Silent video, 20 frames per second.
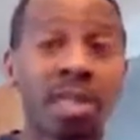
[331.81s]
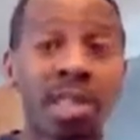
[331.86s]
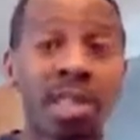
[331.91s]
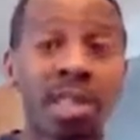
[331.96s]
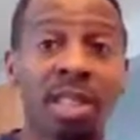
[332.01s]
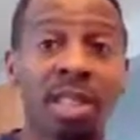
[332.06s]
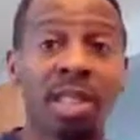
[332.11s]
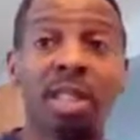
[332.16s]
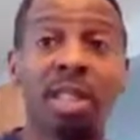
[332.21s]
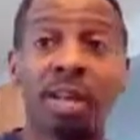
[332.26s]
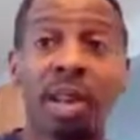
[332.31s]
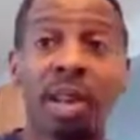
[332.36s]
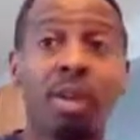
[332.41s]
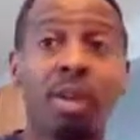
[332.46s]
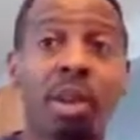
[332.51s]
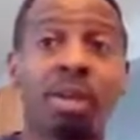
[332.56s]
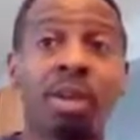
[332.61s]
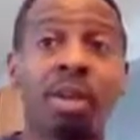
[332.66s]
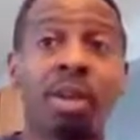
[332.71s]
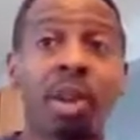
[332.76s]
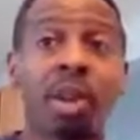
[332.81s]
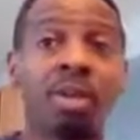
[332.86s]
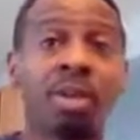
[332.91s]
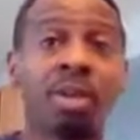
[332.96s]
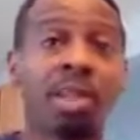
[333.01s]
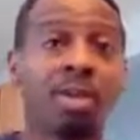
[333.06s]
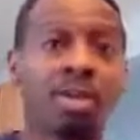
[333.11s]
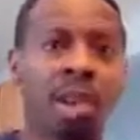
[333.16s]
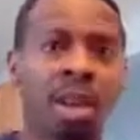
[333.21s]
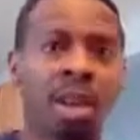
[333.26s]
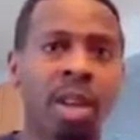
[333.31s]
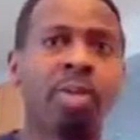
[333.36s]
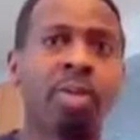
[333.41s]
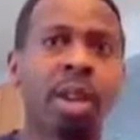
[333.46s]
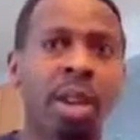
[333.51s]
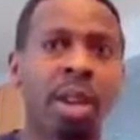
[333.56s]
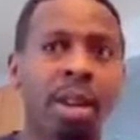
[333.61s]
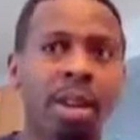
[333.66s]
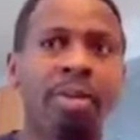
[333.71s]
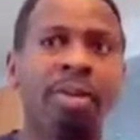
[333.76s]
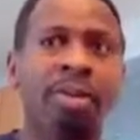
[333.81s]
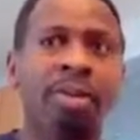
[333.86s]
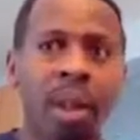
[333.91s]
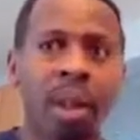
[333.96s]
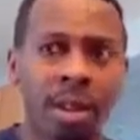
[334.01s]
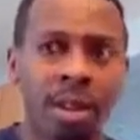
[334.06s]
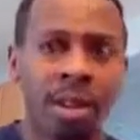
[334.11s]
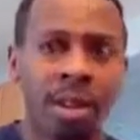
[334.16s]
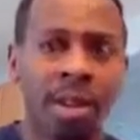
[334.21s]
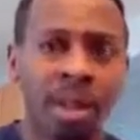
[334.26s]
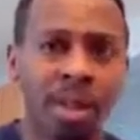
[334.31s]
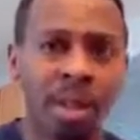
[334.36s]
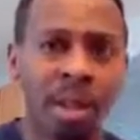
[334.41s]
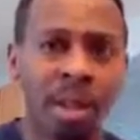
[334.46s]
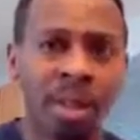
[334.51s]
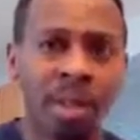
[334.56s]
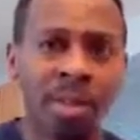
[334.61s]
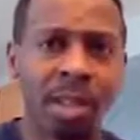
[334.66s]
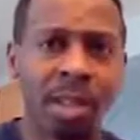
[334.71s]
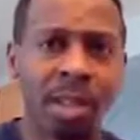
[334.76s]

At least the stuff I work with often is very, very, very expensive.